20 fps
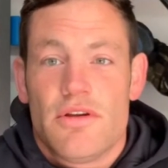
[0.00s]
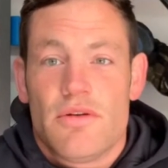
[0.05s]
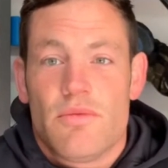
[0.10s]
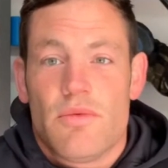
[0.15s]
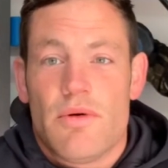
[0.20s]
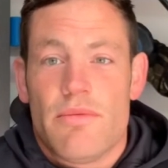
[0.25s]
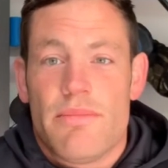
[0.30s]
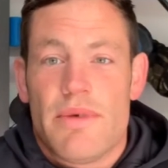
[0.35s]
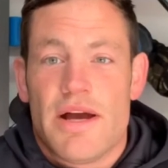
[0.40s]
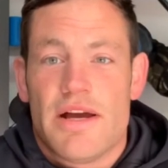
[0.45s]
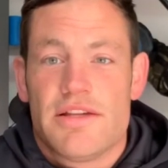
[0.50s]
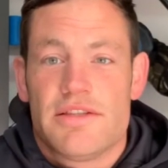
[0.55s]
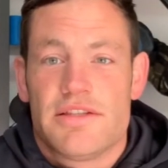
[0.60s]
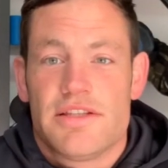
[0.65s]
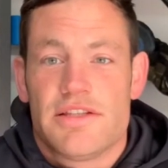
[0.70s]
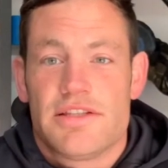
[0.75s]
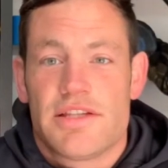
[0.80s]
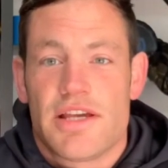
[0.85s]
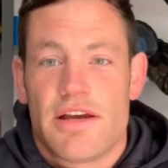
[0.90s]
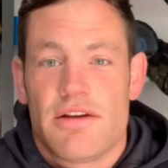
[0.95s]
What matters
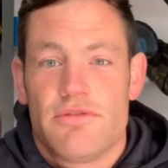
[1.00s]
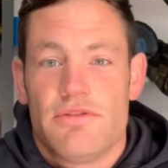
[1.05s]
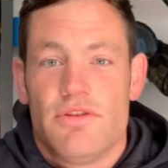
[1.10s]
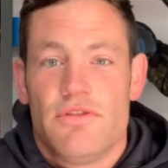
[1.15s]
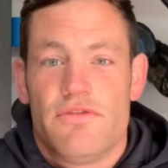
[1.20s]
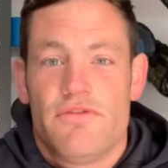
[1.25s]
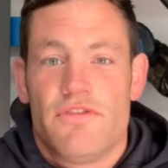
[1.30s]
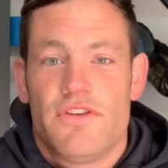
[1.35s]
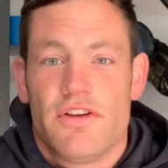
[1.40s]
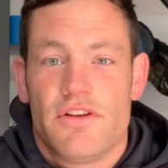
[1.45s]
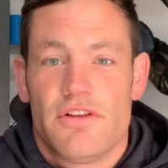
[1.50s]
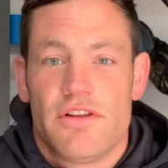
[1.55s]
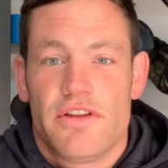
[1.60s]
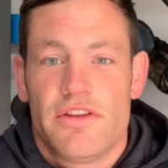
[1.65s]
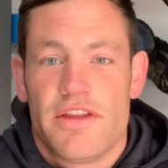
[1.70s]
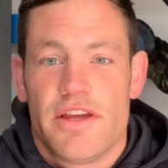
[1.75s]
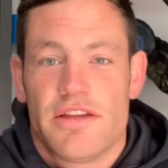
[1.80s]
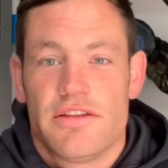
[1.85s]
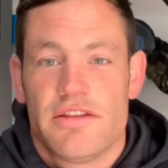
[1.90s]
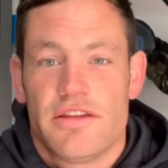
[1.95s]
is how you feel at
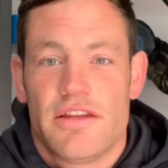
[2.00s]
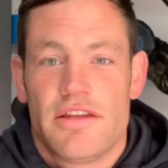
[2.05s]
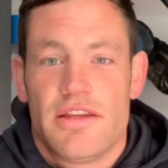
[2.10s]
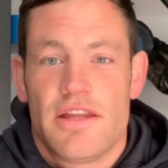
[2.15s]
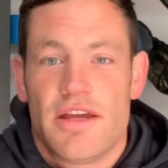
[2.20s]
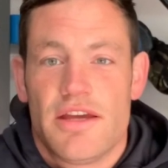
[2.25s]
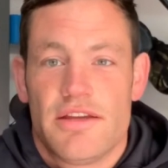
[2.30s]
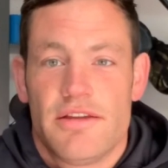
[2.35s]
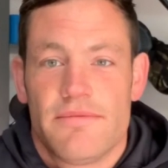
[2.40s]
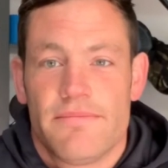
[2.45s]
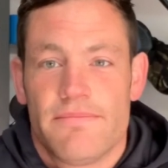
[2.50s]
the end of the day.